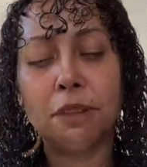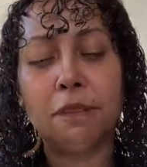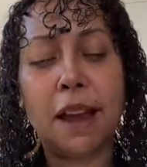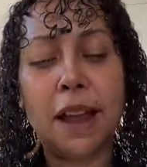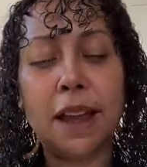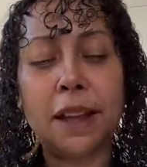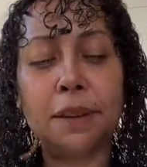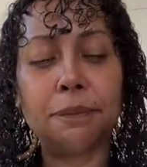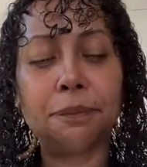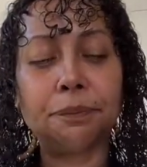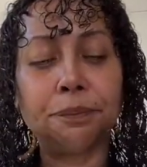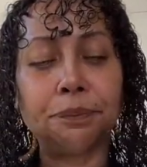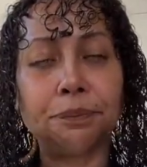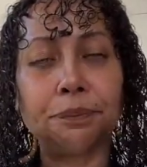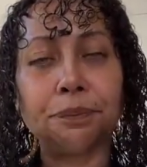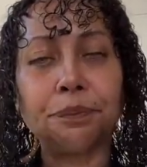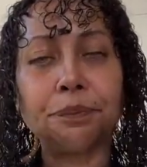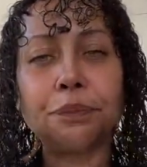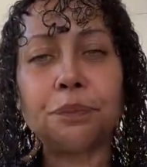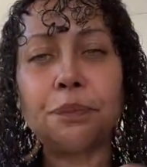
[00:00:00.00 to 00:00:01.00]
right?
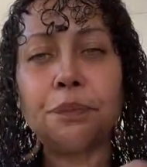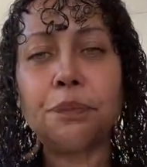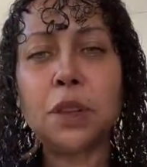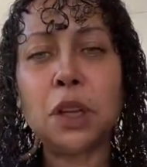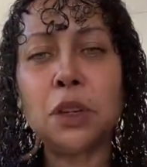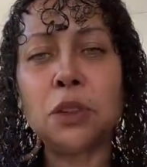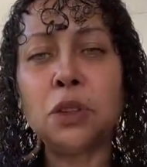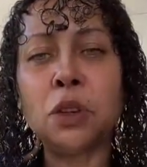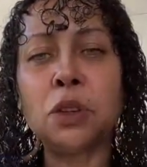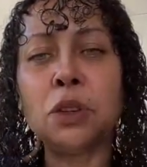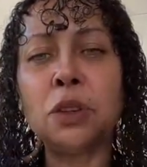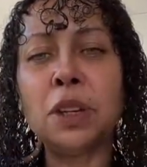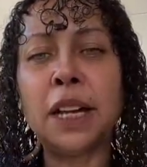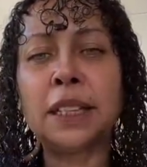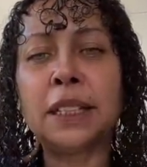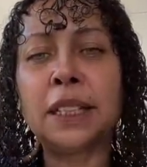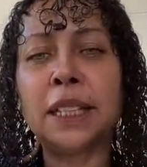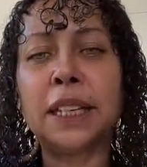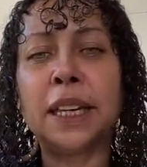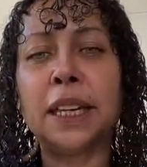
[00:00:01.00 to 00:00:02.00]
So you
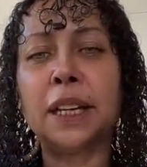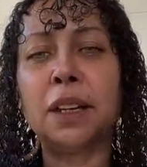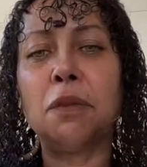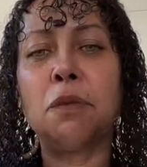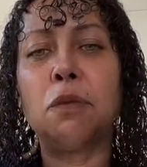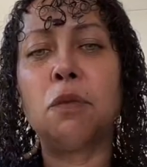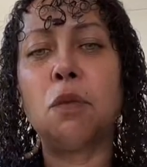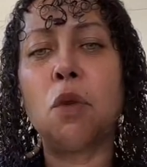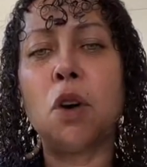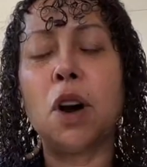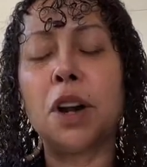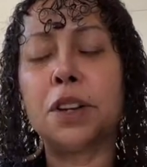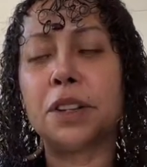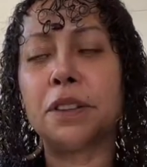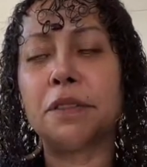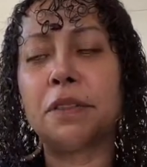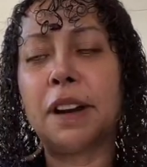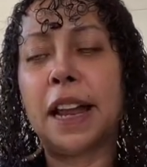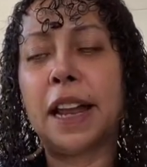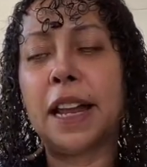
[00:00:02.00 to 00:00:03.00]
got the King of
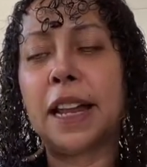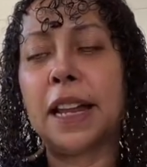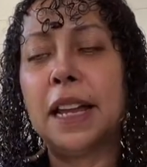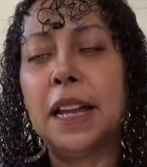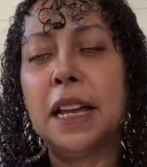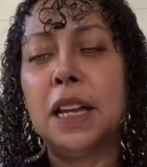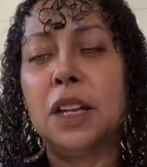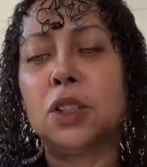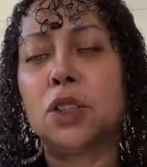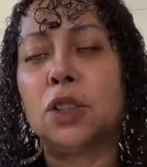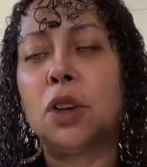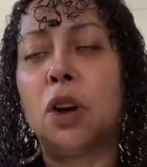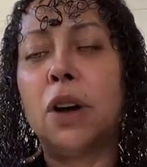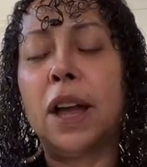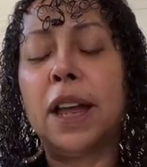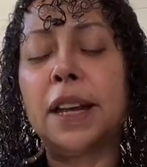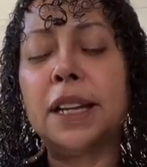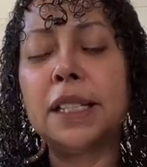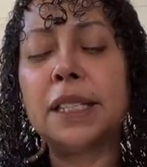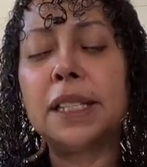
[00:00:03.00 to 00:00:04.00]
Water, right? So
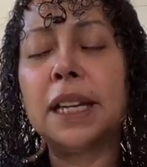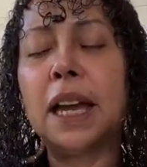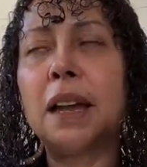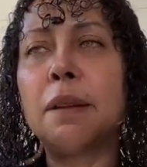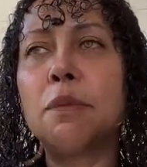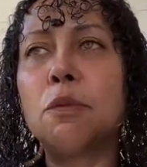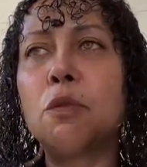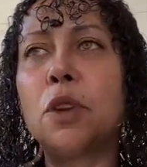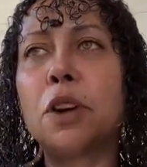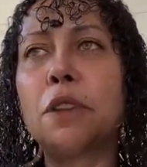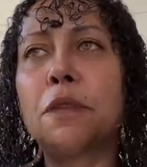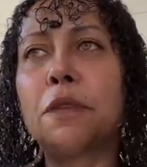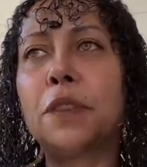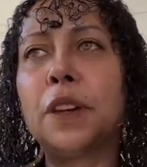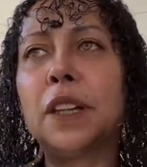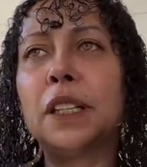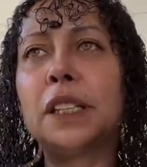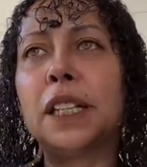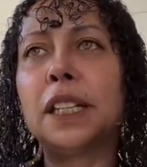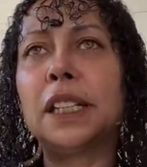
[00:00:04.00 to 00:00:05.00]
anytime we're
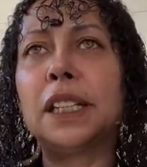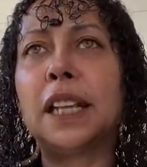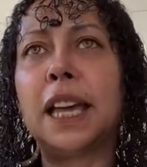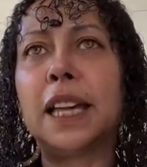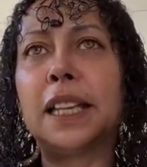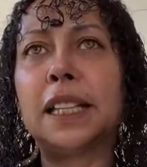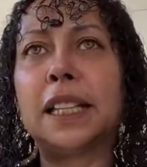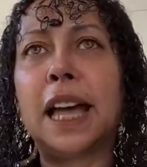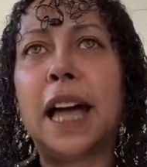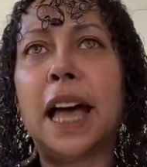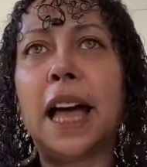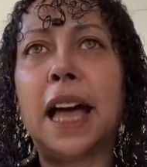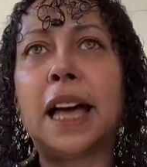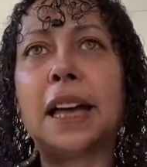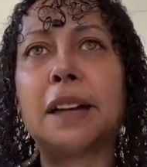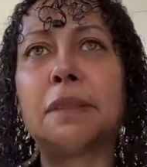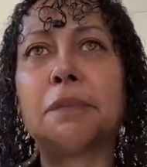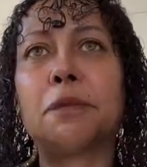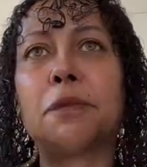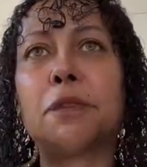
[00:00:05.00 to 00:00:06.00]
feeling like
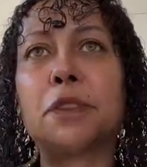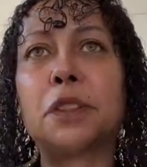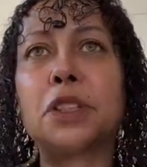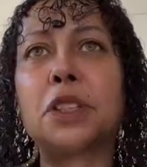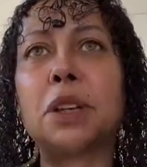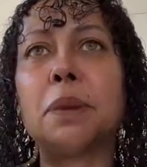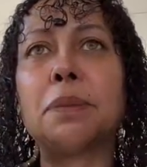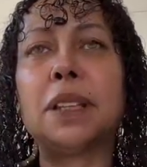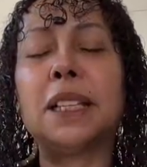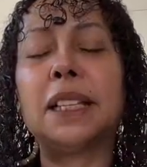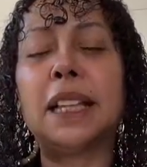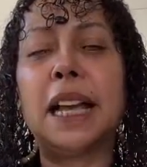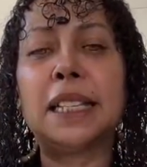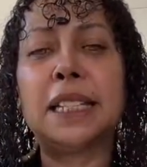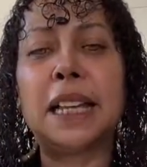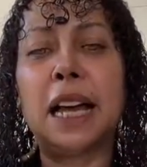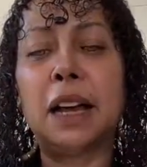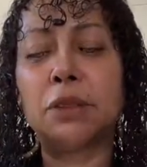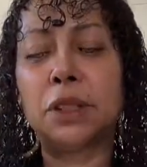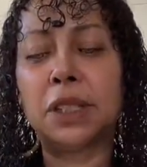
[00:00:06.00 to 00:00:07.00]
that for something
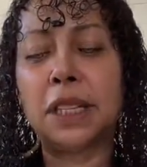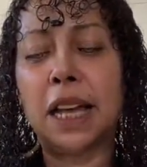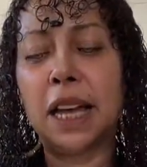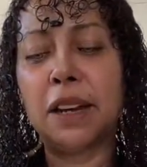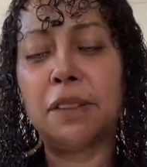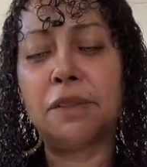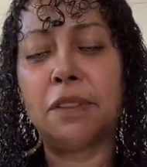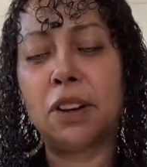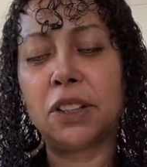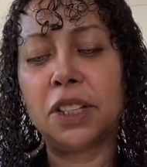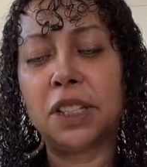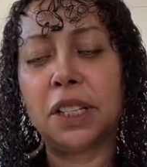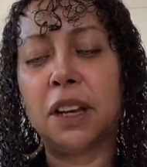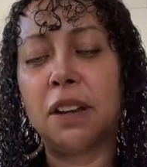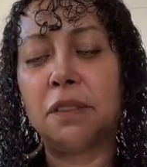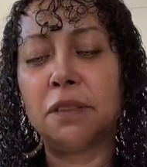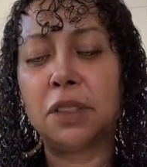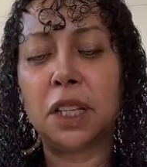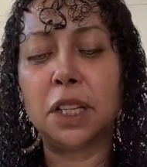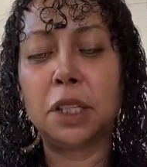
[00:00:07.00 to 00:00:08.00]
that's outside of
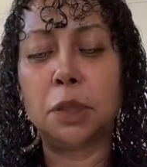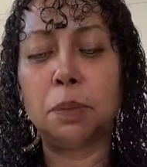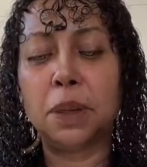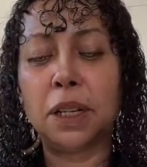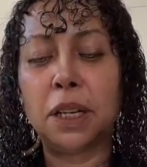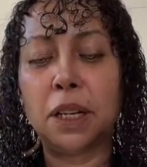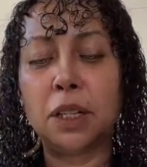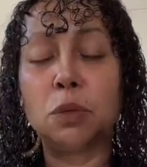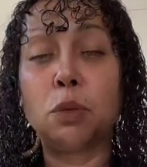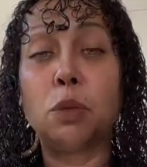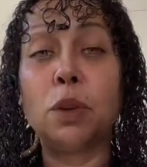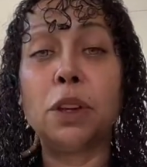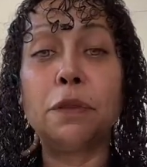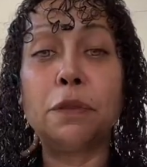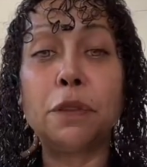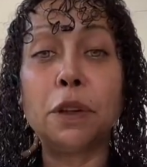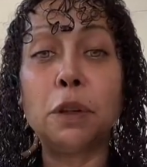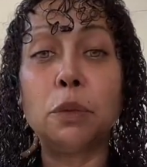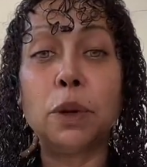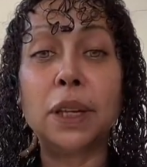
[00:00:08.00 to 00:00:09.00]
ourselves, it's because we
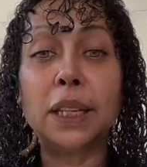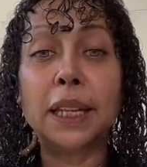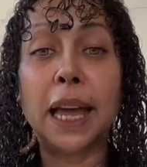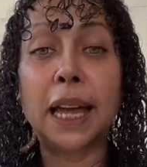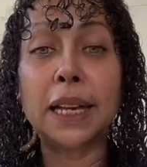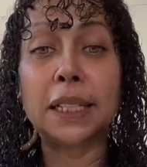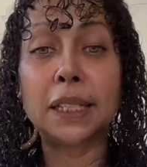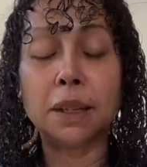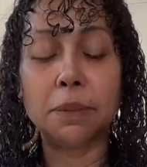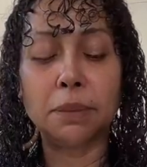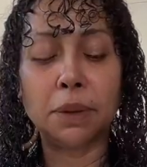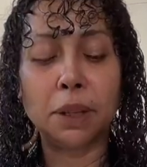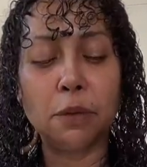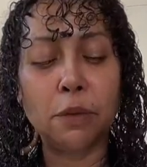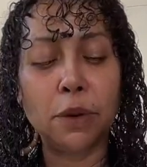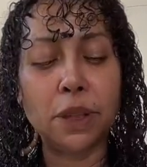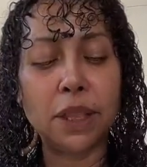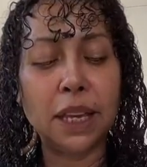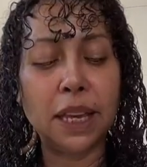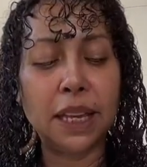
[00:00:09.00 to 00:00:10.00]
feel we lack
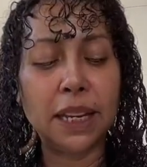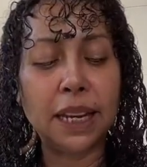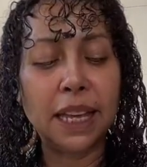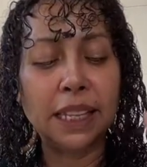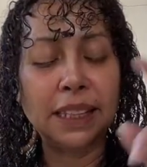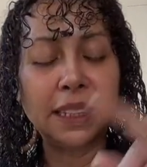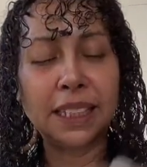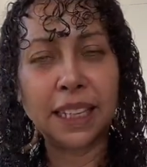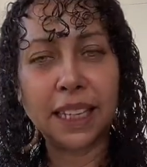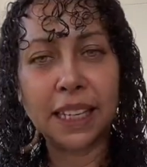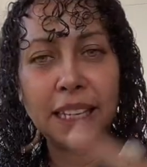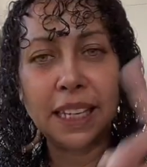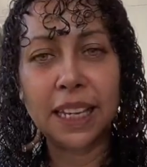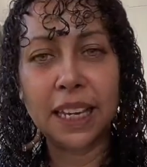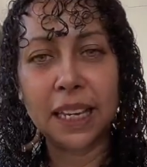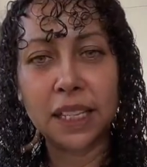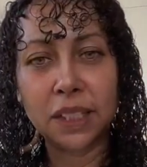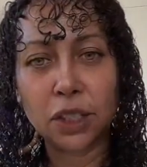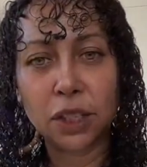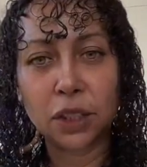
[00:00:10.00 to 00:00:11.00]
something within. And the
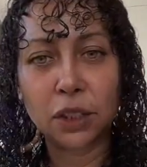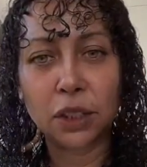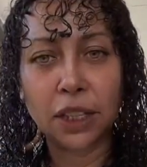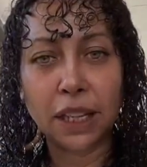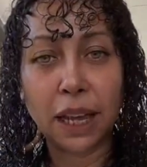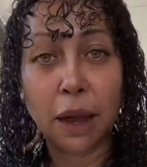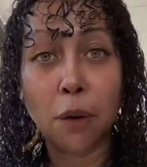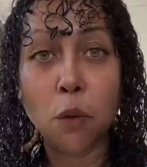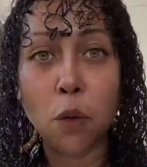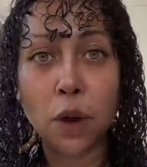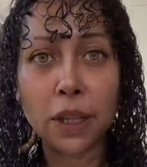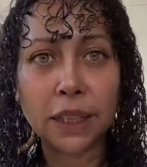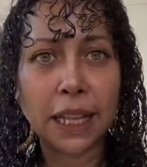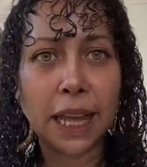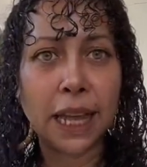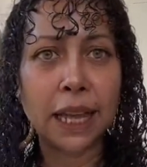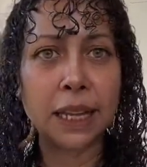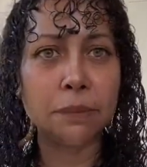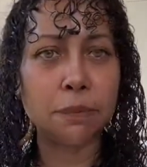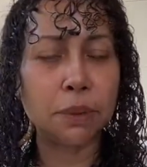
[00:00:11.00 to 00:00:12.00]
key is to look at what
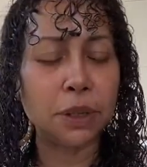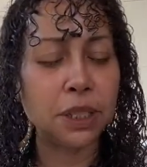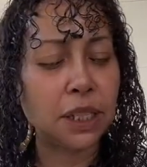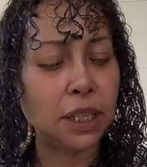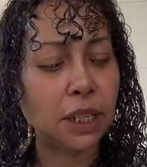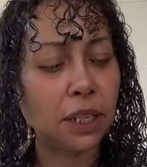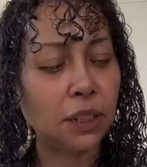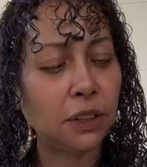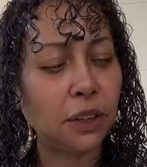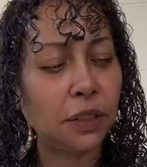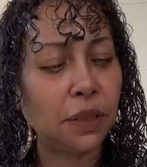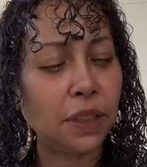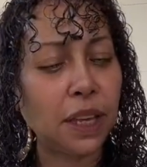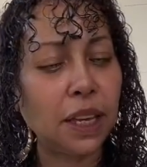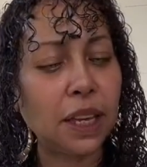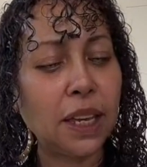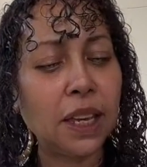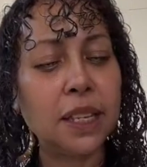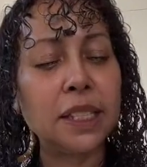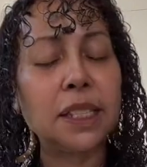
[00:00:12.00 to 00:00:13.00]
that particular
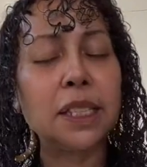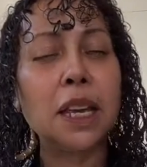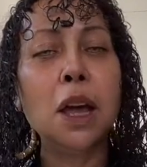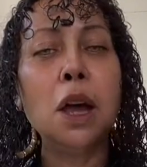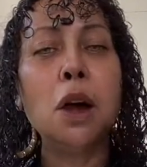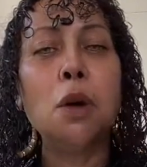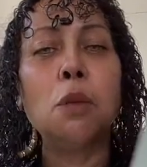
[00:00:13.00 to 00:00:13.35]
thing is.